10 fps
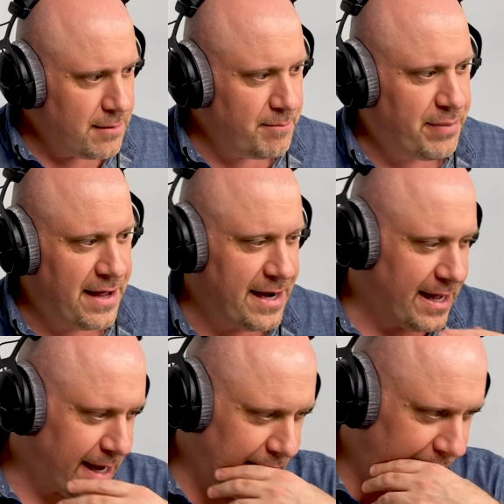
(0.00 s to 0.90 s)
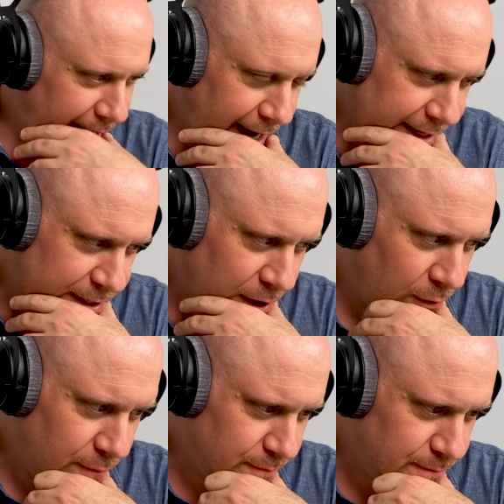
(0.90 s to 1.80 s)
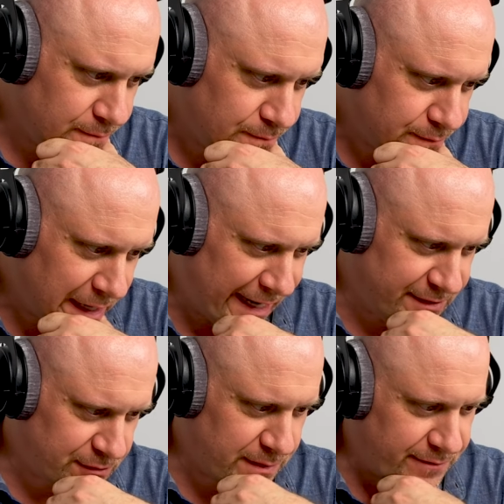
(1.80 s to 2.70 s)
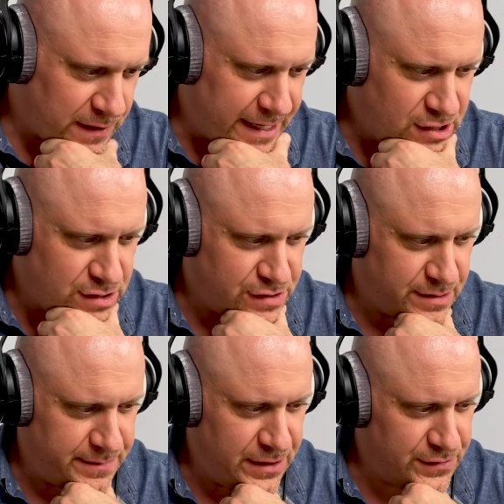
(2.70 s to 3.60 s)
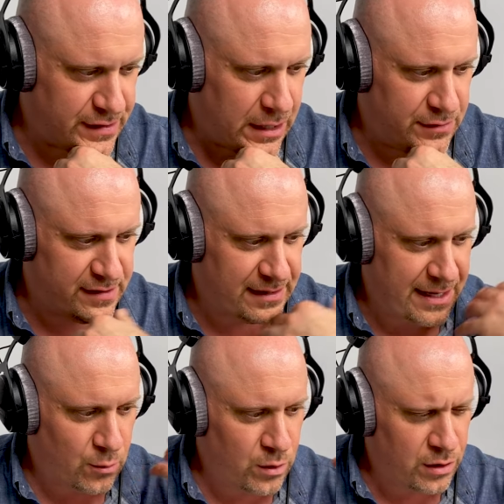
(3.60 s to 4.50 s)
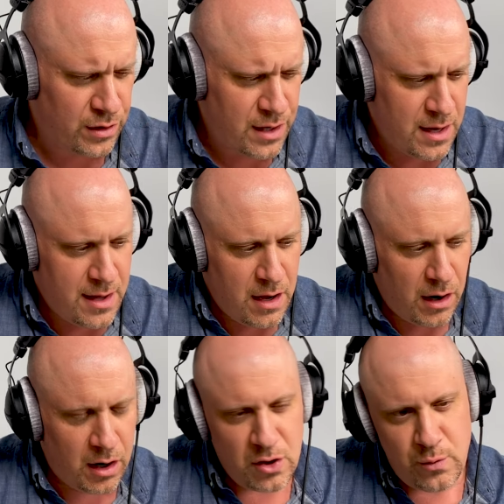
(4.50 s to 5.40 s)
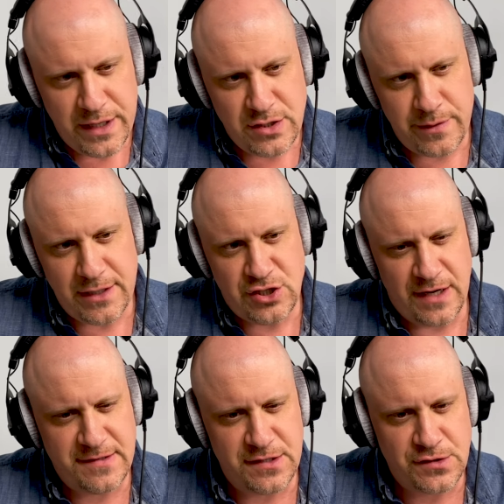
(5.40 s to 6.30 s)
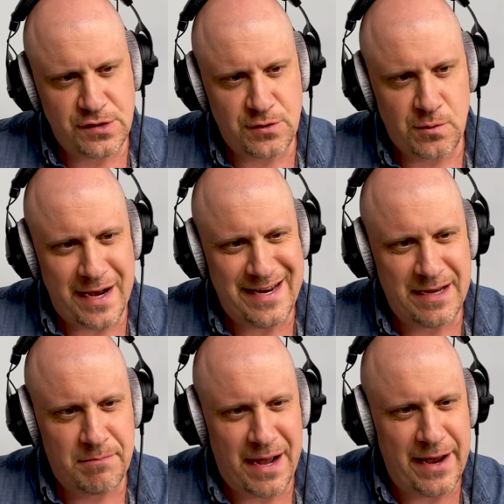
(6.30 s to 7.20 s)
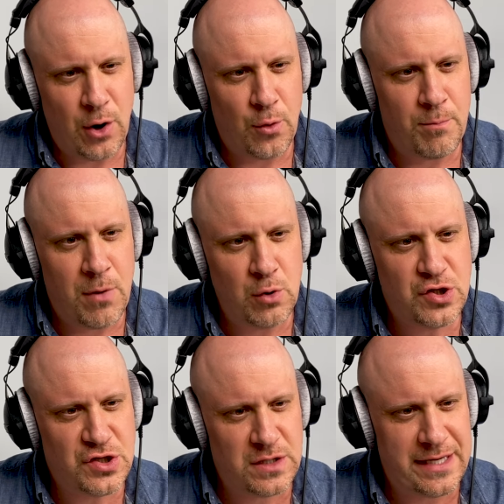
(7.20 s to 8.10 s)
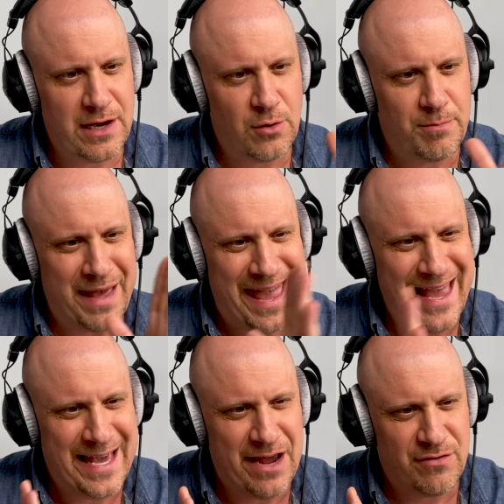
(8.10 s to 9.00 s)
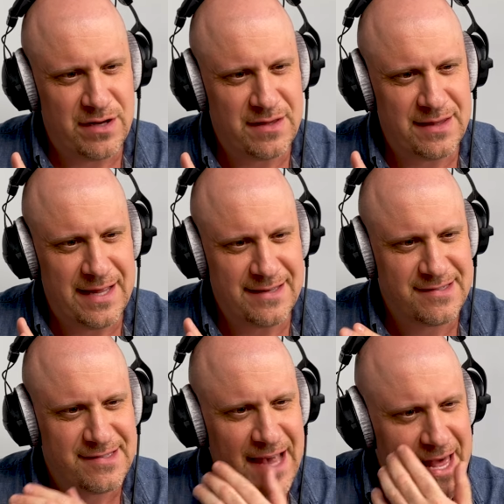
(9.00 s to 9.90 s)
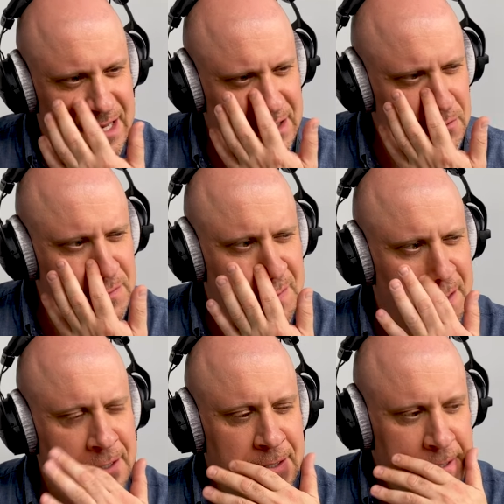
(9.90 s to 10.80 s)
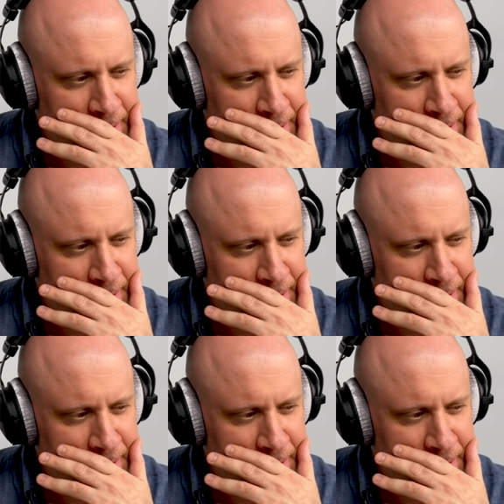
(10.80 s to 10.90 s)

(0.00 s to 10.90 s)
But, you know, I had this revelation some years ago. Is it like, well, are we doing justice to the writing by emotionally obeying everything that's said? And there was a...